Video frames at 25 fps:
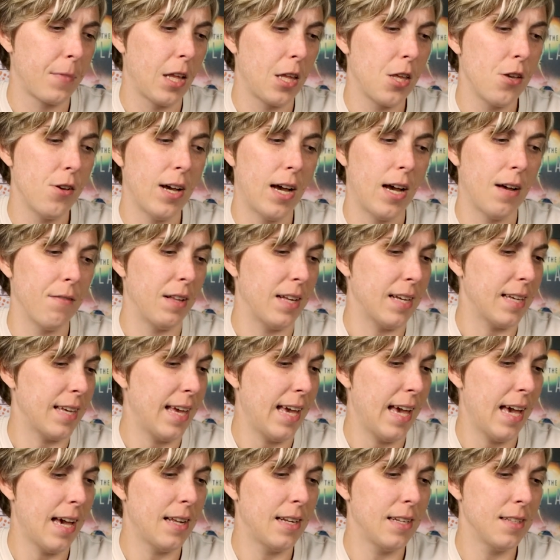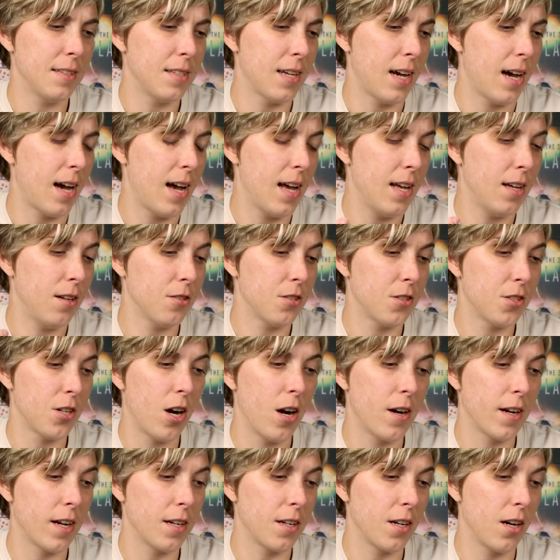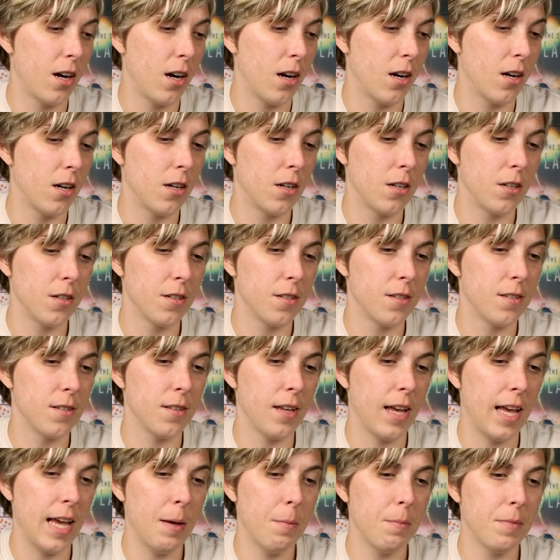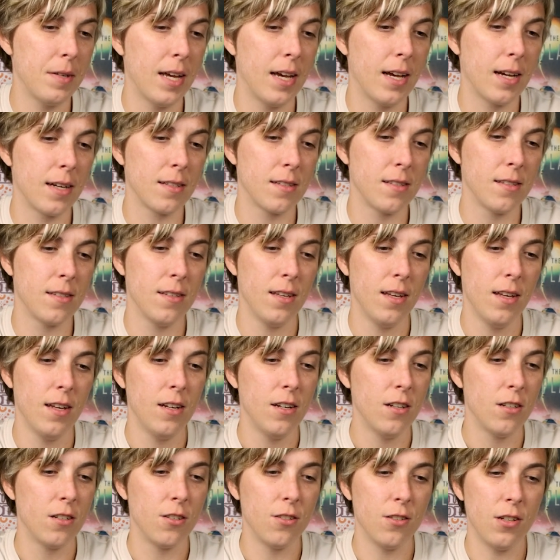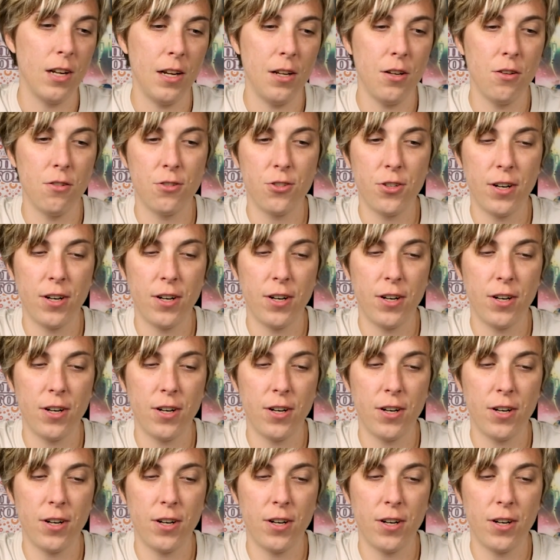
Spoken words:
You have like cannon tiles, target cards, aim decks, and you